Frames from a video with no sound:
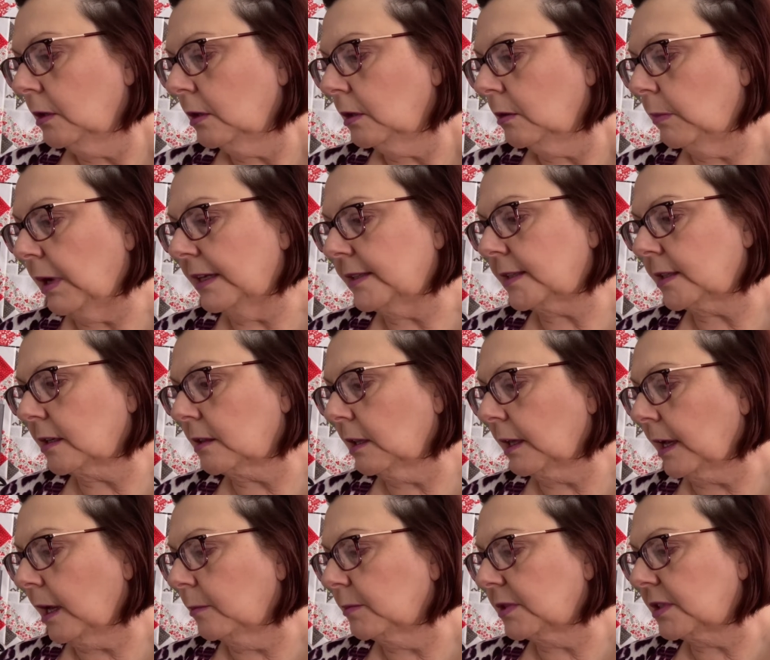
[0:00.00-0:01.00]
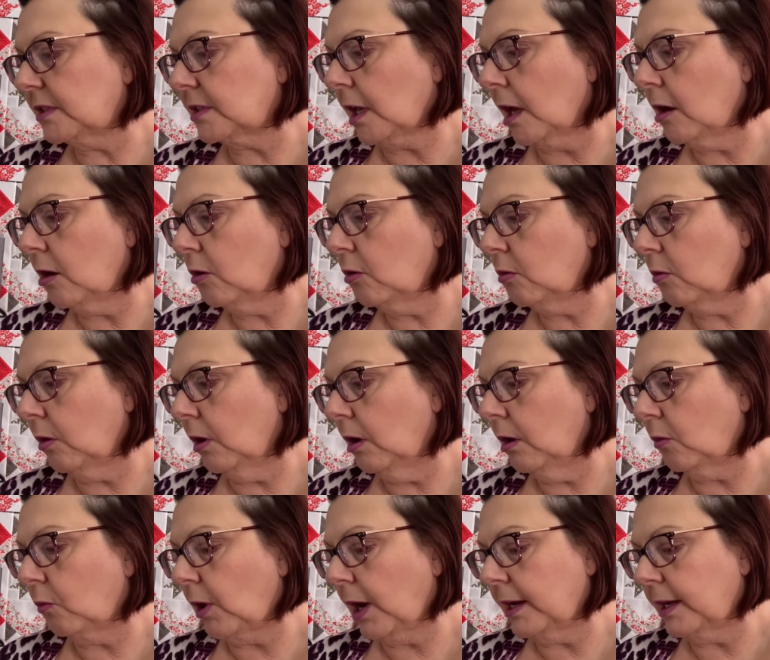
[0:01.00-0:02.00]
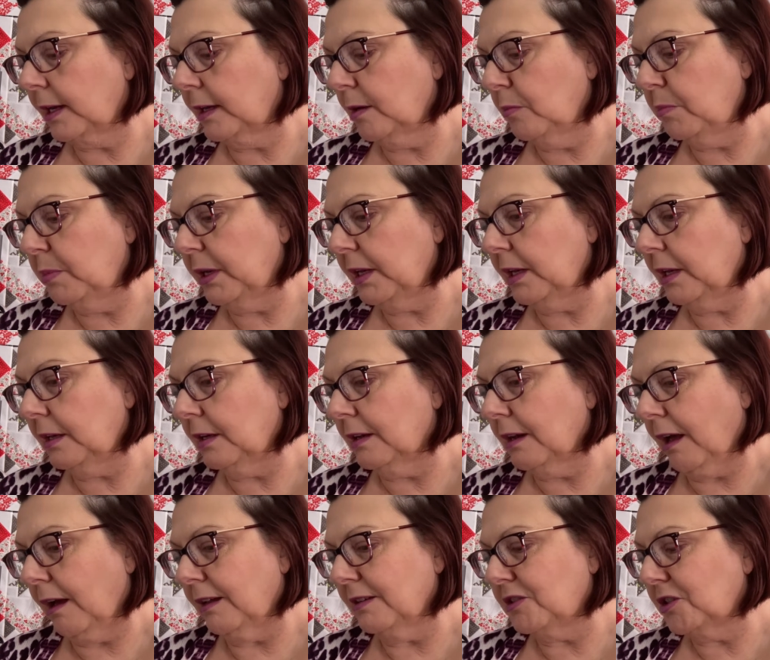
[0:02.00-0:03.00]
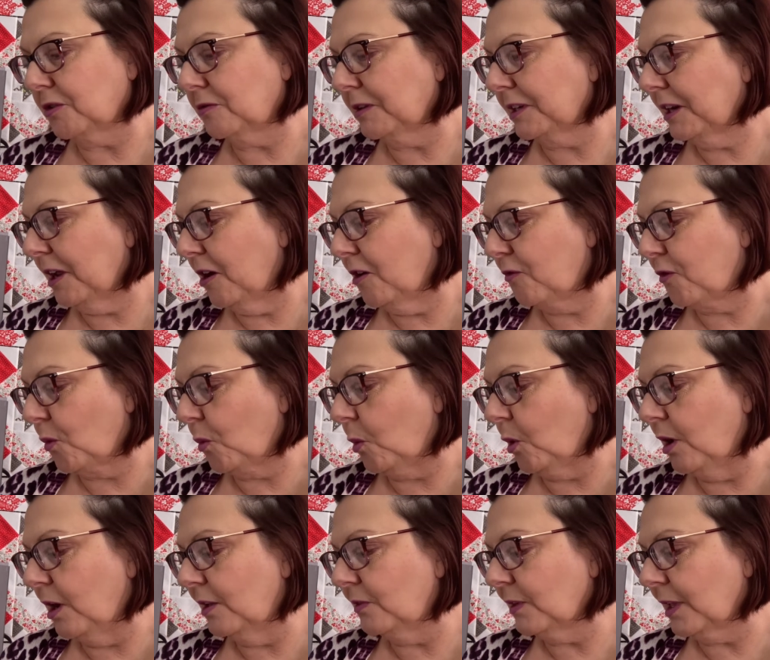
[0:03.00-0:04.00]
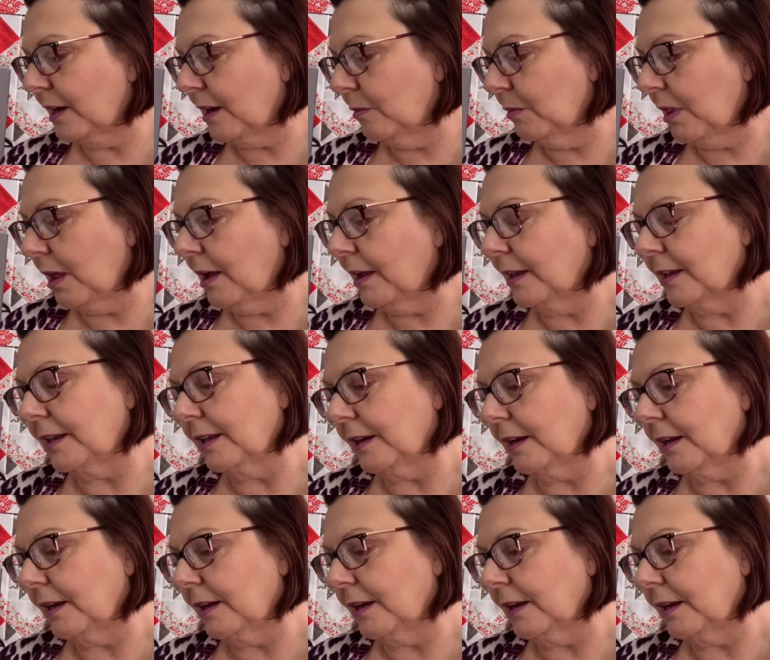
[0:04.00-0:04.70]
Basically, I'm so ready to be not doing over one that I'm like,